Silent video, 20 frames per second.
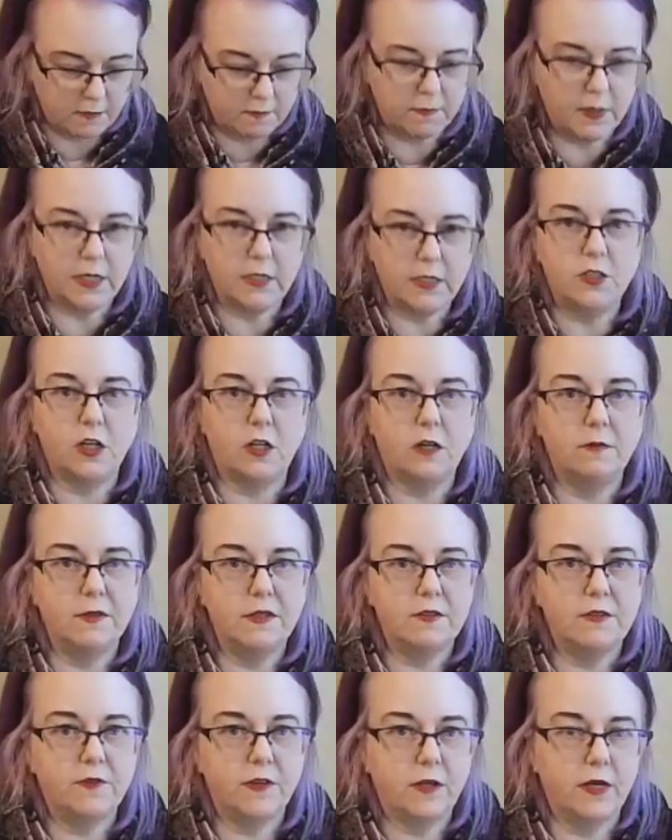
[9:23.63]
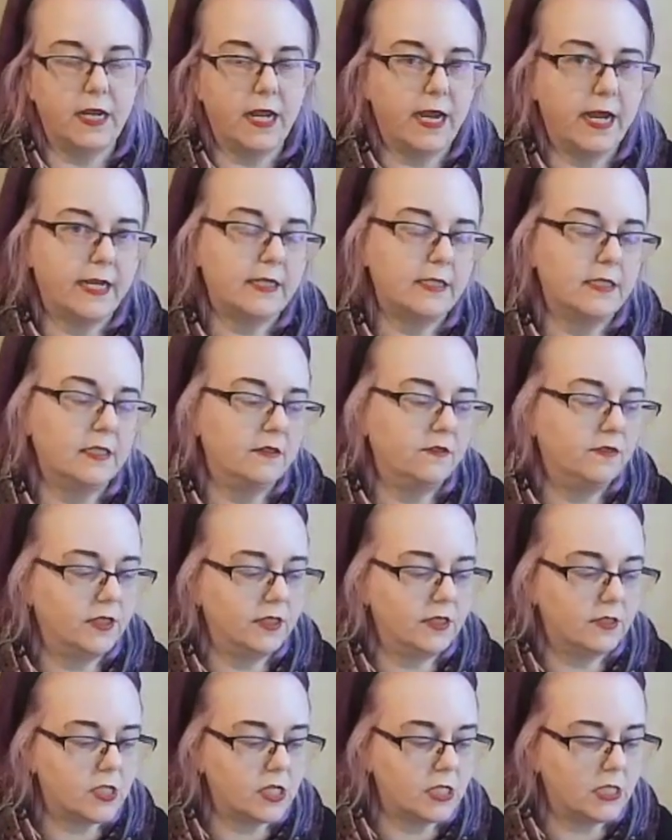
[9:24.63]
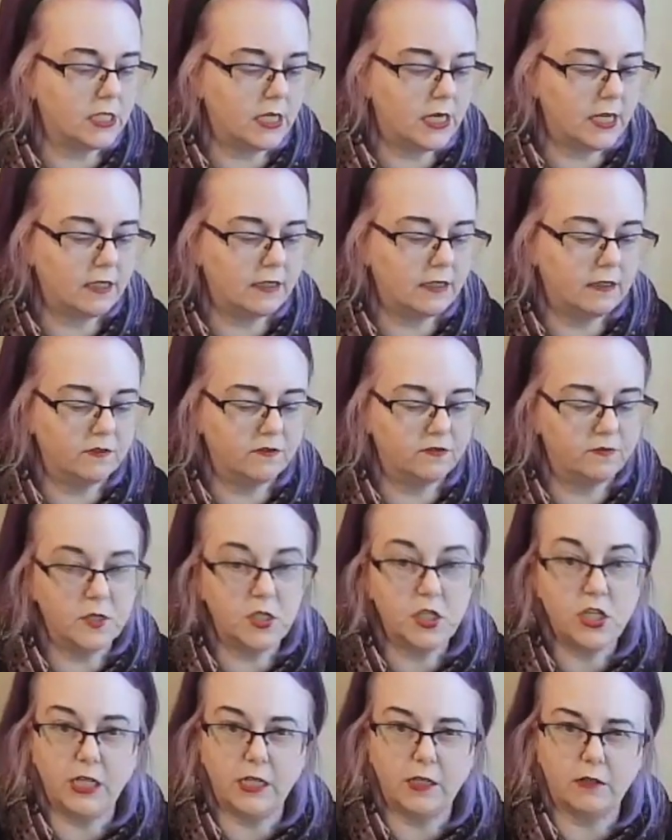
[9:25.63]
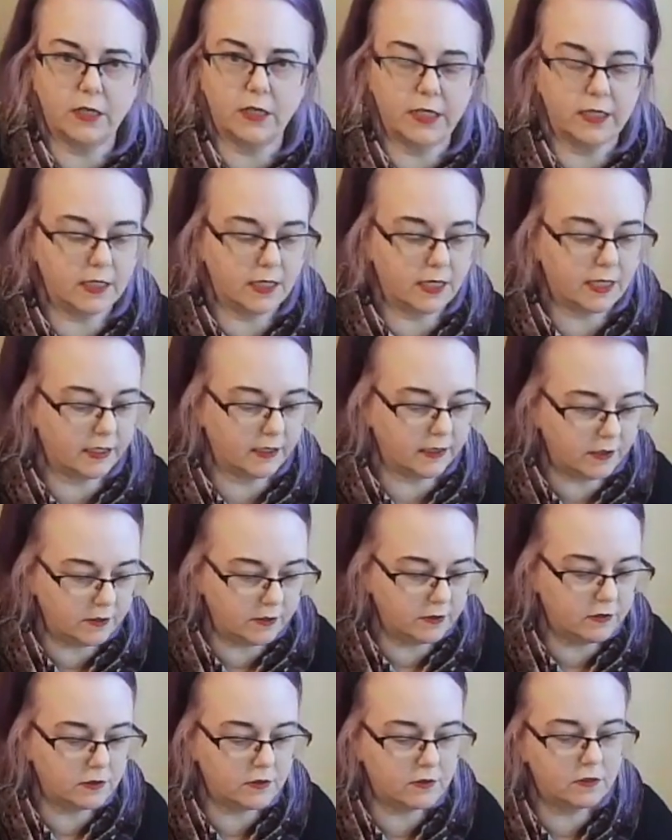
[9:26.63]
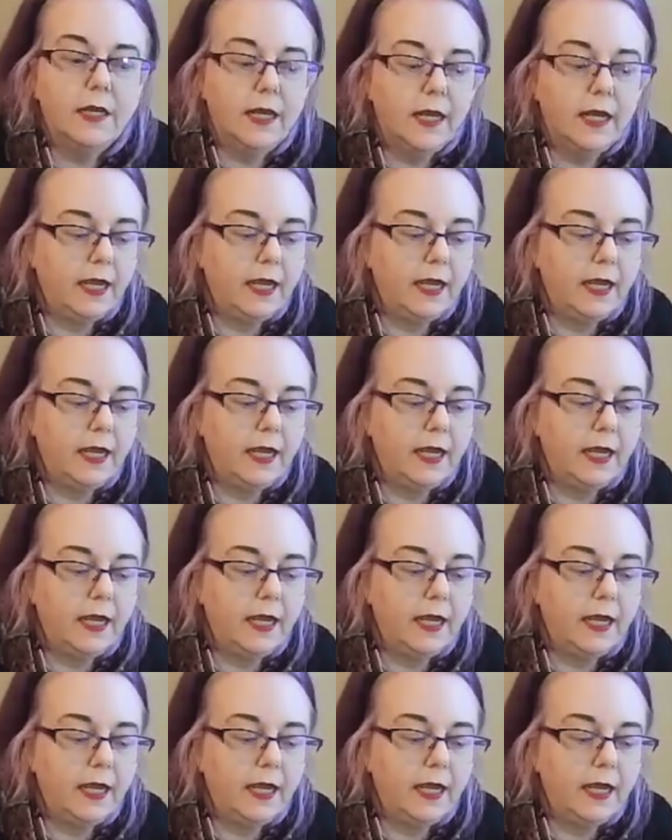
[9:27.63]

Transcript: my job is very active and there's a lot of machinery that I use.